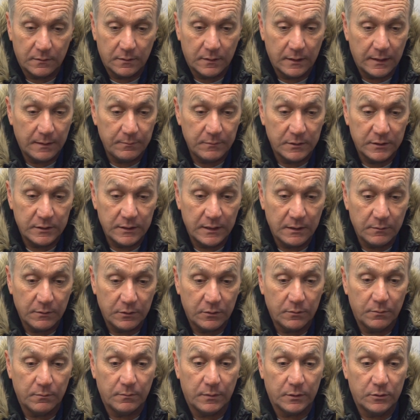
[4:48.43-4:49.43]
Can him say that
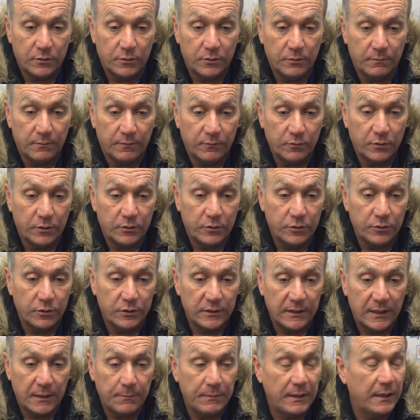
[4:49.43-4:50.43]
with them two
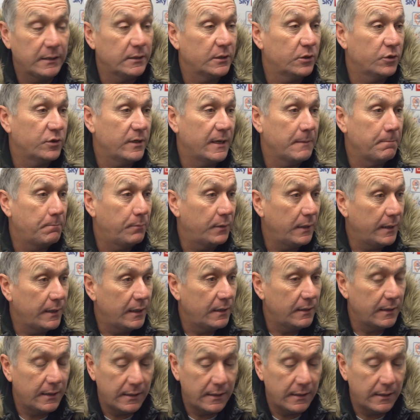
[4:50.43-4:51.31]
centre backs to try and play?